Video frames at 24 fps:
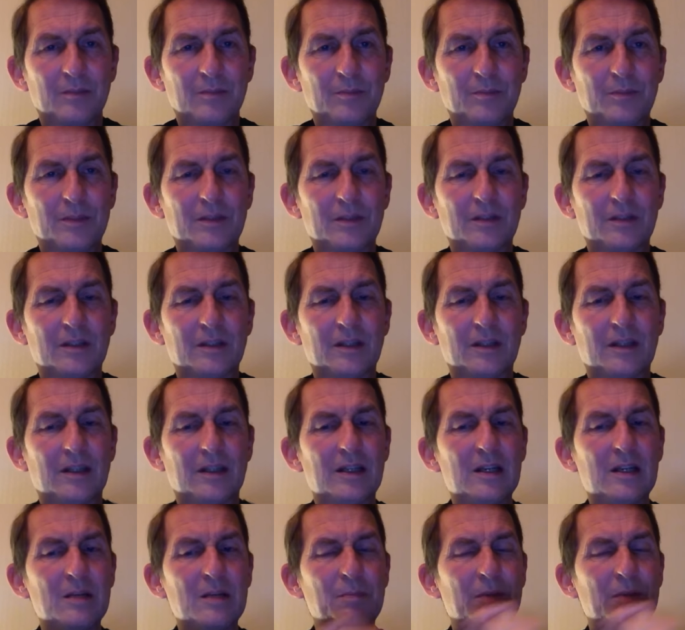But a
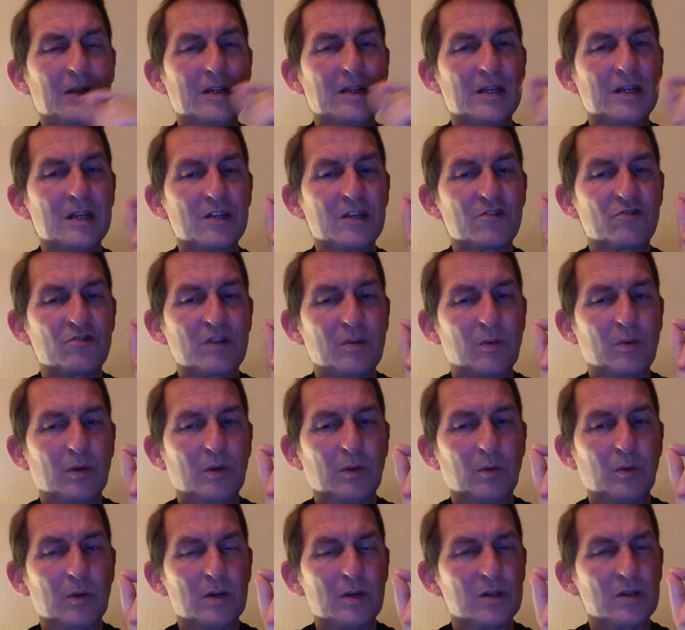little bit of history we
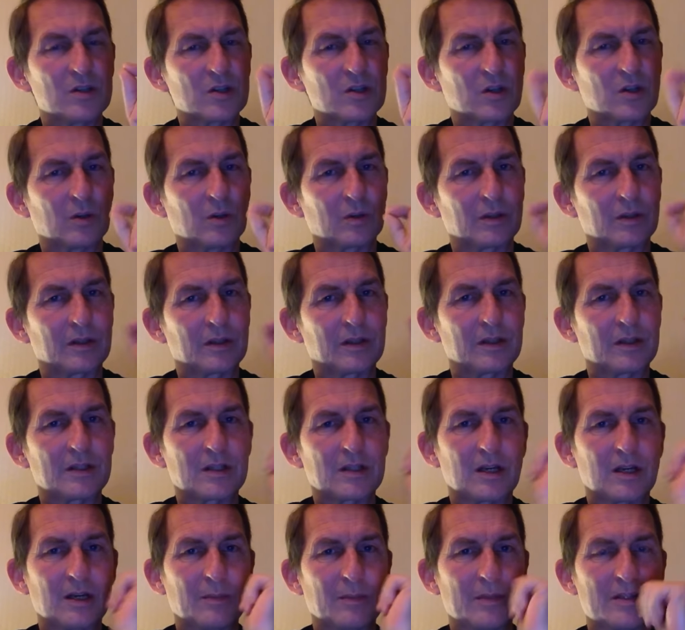weren't told at the time